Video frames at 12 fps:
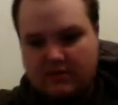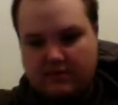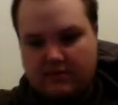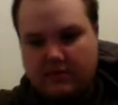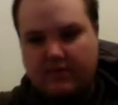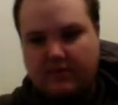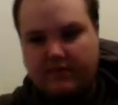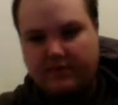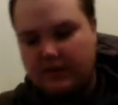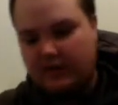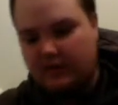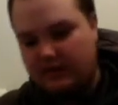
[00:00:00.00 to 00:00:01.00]

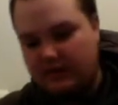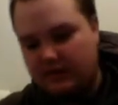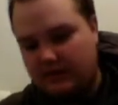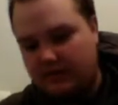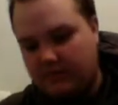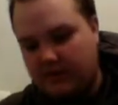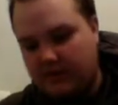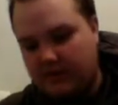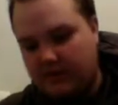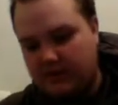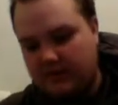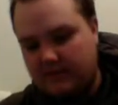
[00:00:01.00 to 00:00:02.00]
hopefully your tea will be all
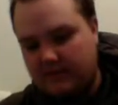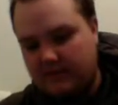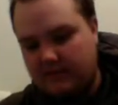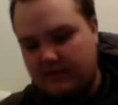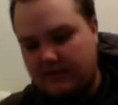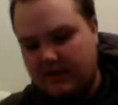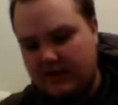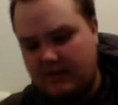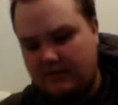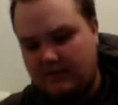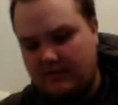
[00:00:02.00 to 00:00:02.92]
nice and warmed up,